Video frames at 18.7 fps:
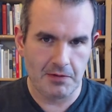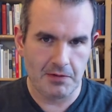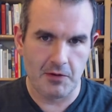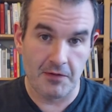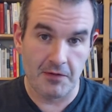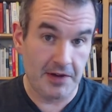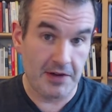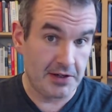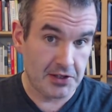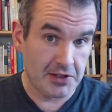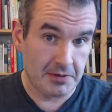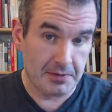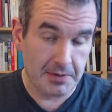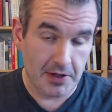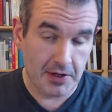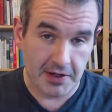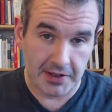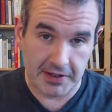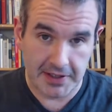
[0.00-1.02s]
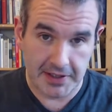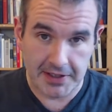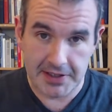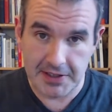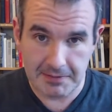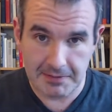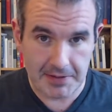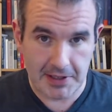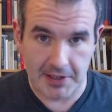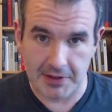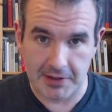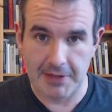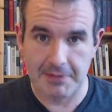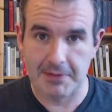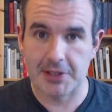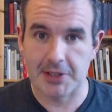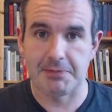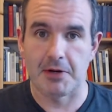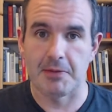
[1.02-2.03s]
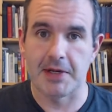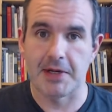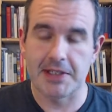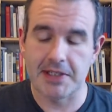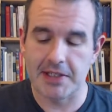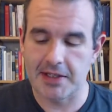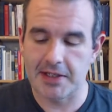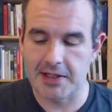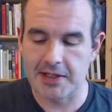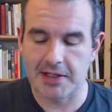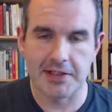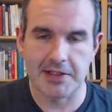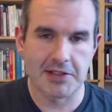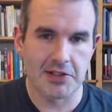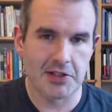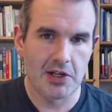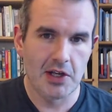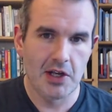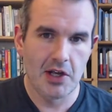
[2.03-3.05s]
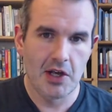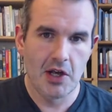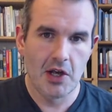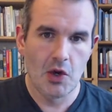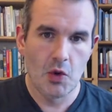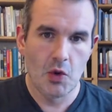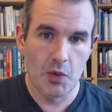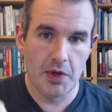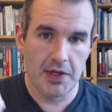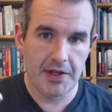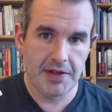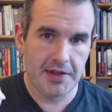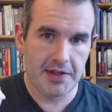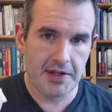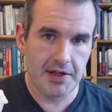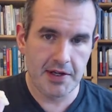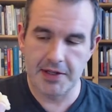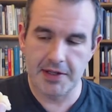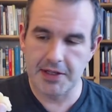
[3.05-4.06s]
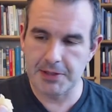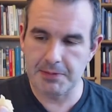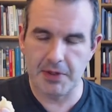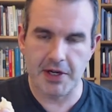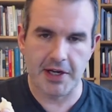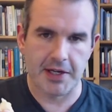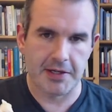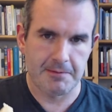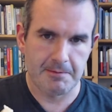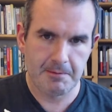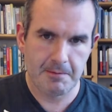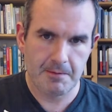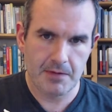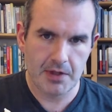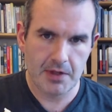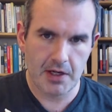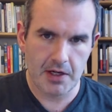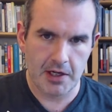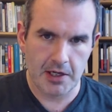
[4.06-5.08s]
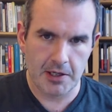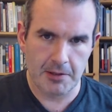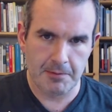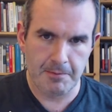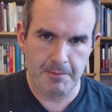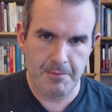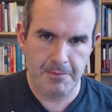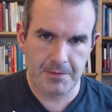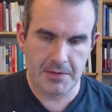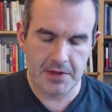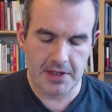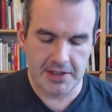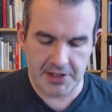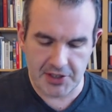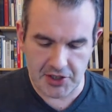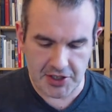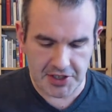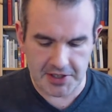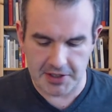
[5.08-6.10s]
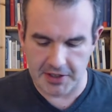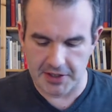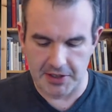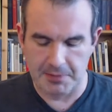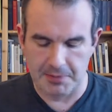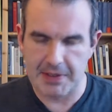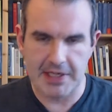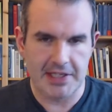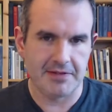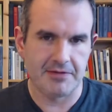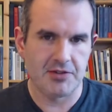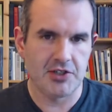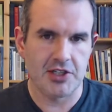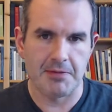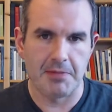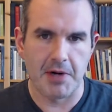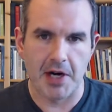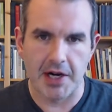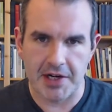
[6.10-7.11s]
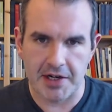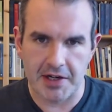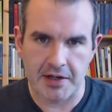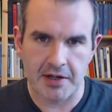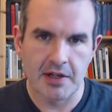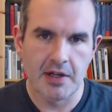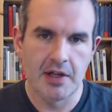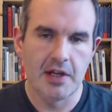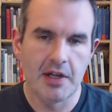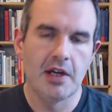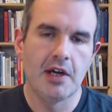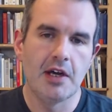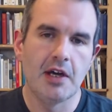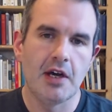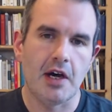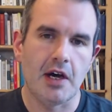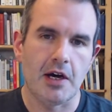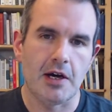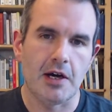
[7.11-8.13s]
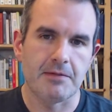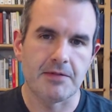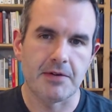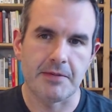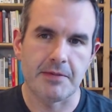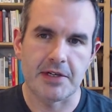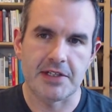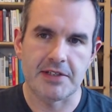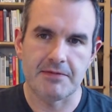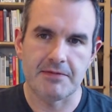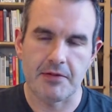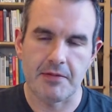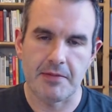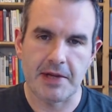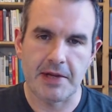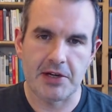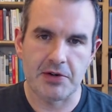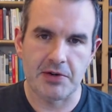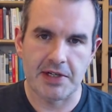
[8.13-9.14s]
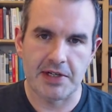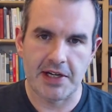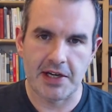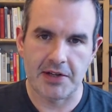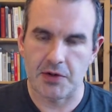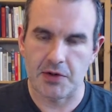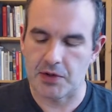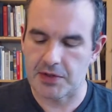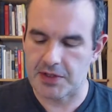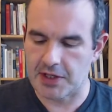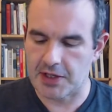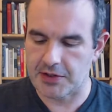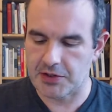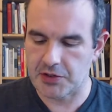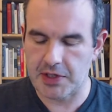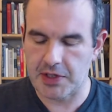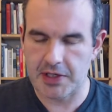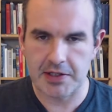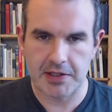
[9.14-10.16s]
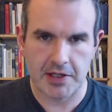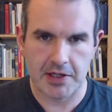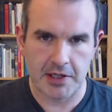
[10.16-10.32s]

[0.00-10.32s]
found so far at least, and I'll keep experimenting, is with this bread. This is just a little piece of ciabatta from a bakery down the street.